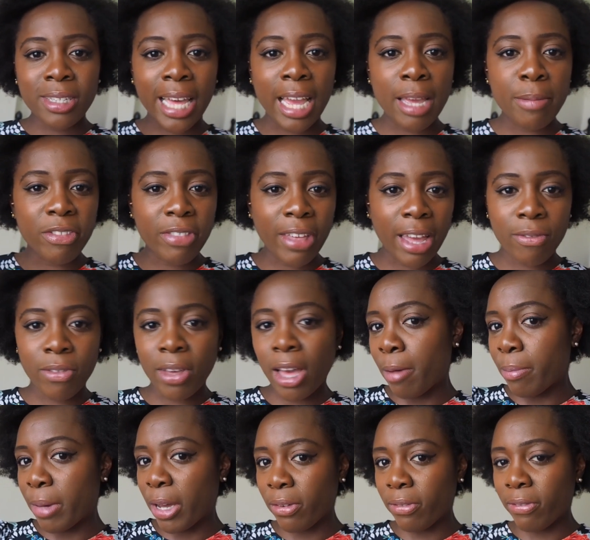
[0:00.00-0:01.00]
they've
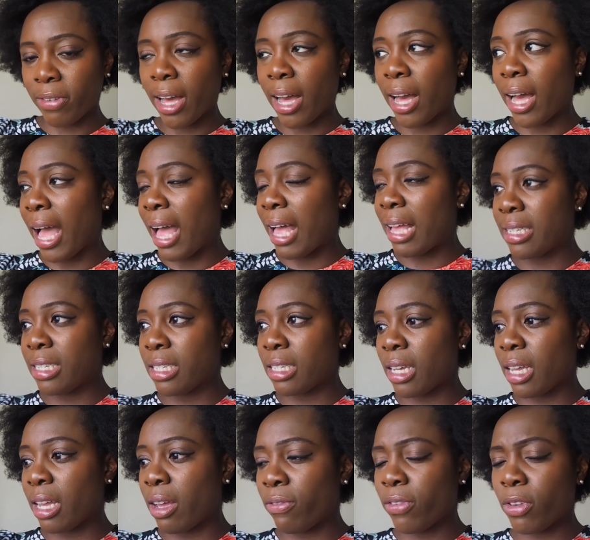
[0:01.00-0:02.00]
come over, and
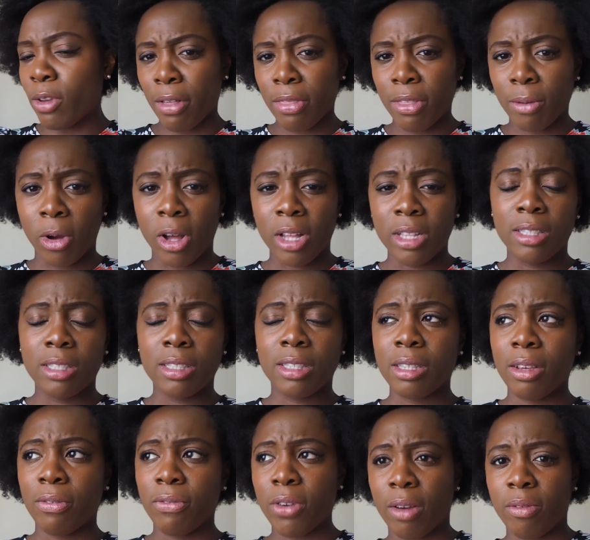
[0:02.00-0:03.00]
a few other
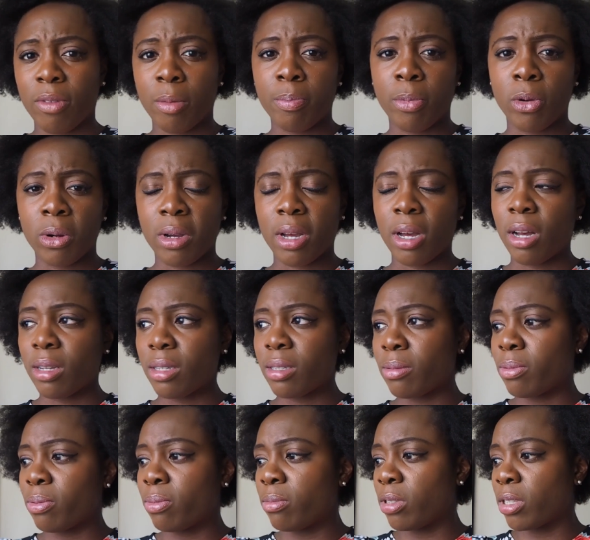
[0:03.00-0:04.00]
ones, a few other
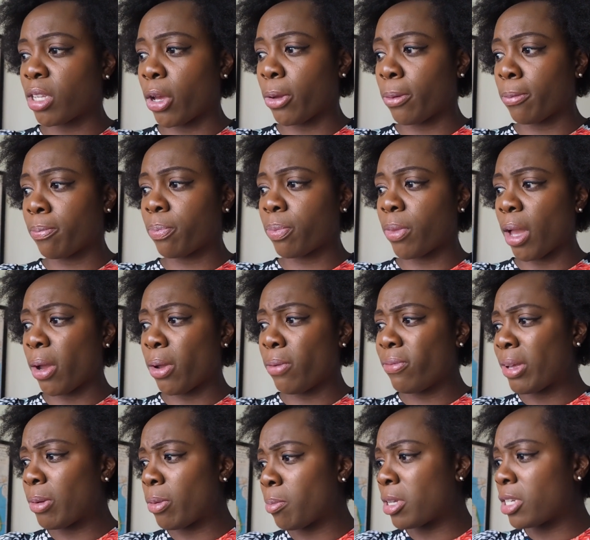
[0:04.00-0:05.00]
podcasts. So
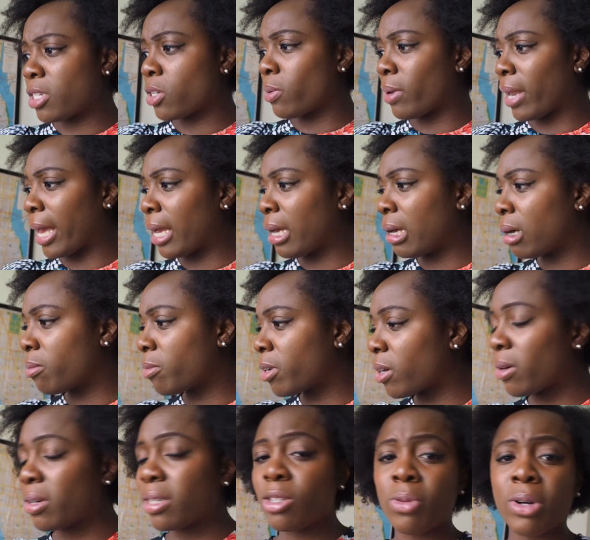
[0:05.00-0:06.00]
hopefully it won't be too late. Oh my
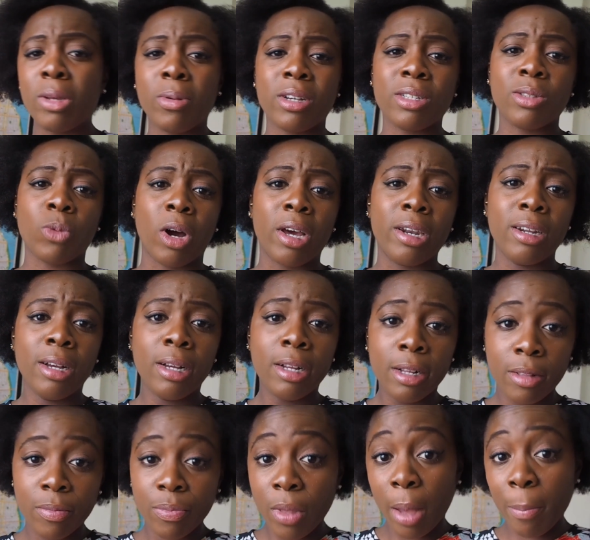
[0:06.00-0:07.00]
God, it's 20 past one.
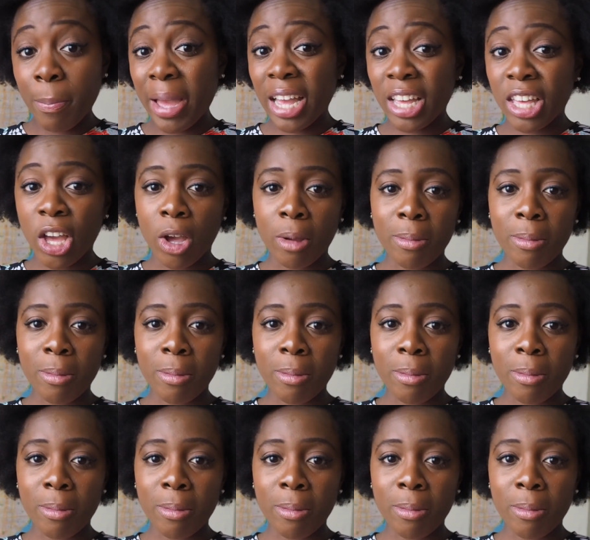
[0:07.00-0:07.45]
I better go.